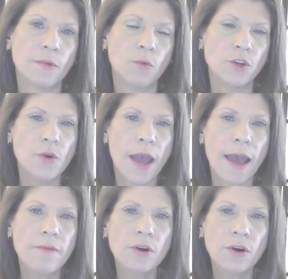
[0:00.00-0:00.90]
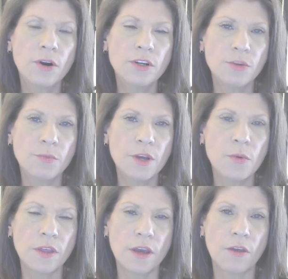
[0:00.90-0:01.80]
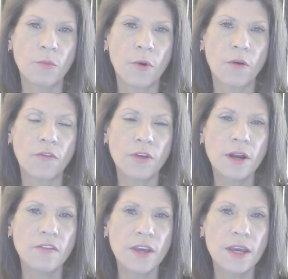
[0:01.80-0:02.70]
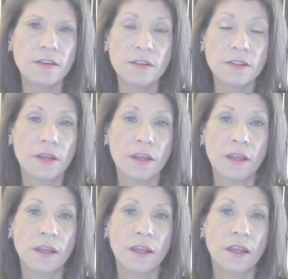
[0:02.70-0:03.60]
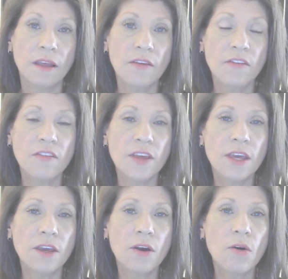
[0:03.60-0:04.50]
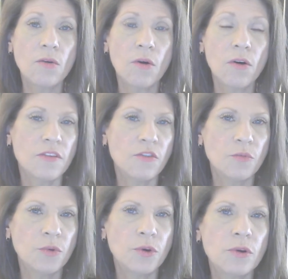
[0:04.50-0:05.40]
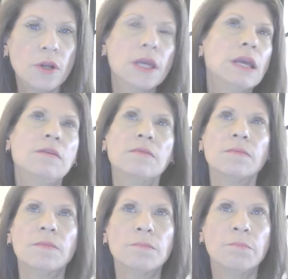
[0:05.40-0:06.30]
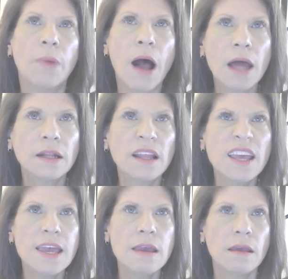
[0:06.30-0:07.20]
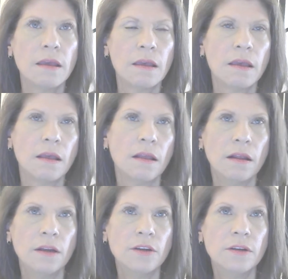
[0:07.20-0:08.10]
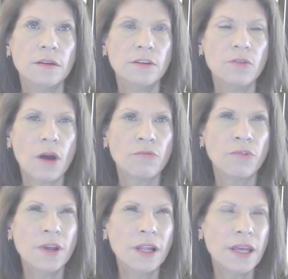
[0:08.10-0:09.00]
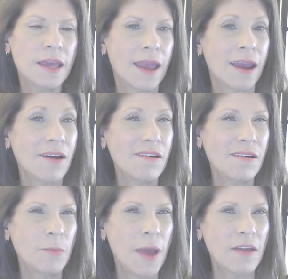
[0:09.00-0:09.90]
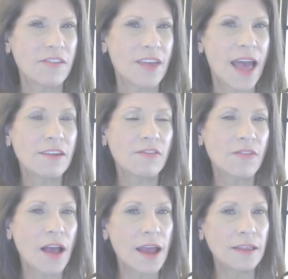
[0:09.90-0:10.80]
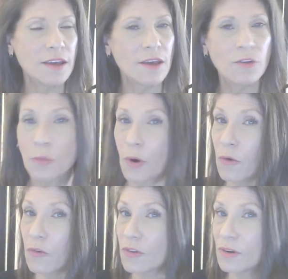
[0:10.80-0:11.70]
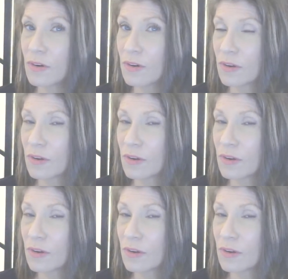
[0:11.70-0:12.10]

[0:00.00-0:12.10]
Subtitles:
when you have an urge to be with the other person and see, is this ego or is this purely bodily? Do I really care about satisfying the other person